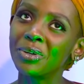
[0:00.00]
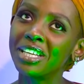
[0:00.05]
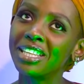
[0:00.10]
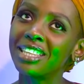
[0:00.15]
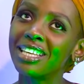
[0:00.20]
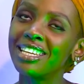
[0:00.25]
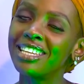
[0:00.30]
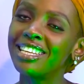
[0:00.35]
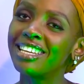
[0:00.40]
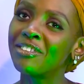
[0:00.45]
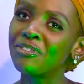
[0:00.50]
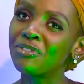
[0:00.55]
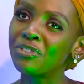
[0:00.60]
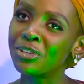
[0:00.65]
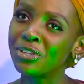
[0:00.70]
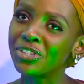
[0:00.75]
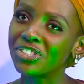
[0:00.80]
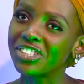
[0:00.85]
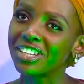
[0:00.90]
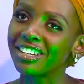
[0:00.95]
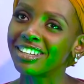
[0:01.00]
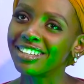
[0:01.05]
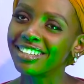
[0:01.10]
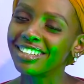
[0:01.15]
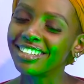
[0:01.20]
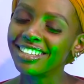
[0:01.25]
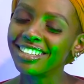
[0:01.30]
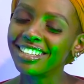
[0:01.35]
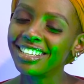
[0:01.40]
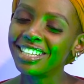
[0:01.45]
In the near future,
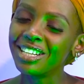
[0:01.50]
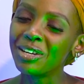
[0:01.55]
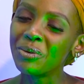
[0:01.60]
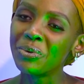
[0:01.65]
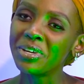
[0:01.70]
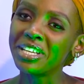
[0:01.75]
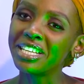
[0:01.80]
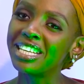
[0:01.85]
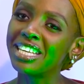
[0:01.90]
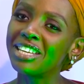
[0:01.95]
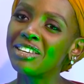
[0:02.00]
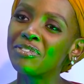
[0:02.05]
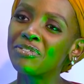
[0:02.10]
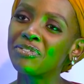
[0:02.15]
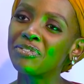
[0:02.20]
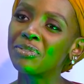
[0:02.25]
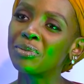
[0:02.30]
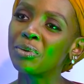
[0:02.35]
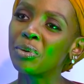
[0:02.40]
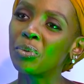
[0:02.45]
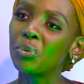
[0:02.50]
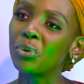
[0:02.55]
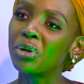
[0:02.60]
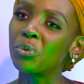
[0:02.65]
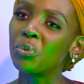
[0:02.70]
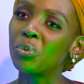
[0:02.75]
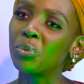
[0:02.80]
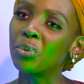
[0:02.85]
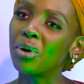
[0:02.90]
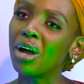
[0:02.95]
we
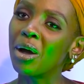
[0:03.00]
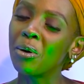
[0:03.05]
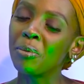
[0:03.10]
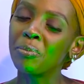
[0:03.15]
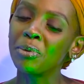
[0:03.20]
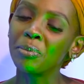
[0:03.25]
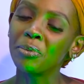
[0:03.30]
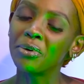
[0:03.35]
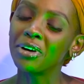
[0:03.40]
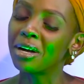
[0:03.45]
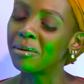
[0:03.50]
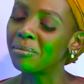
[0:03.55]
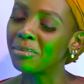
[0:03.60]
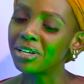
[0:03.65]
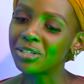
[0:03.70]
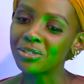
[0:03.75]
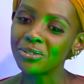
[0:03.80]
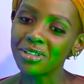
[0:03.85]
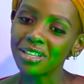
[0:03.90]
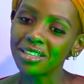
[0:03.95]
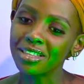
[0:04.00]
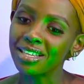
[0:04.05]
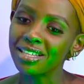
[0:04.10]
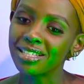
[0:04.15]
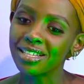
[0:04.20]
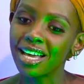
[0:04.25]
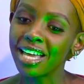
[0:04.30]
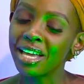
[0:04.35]
our people come back to the theater.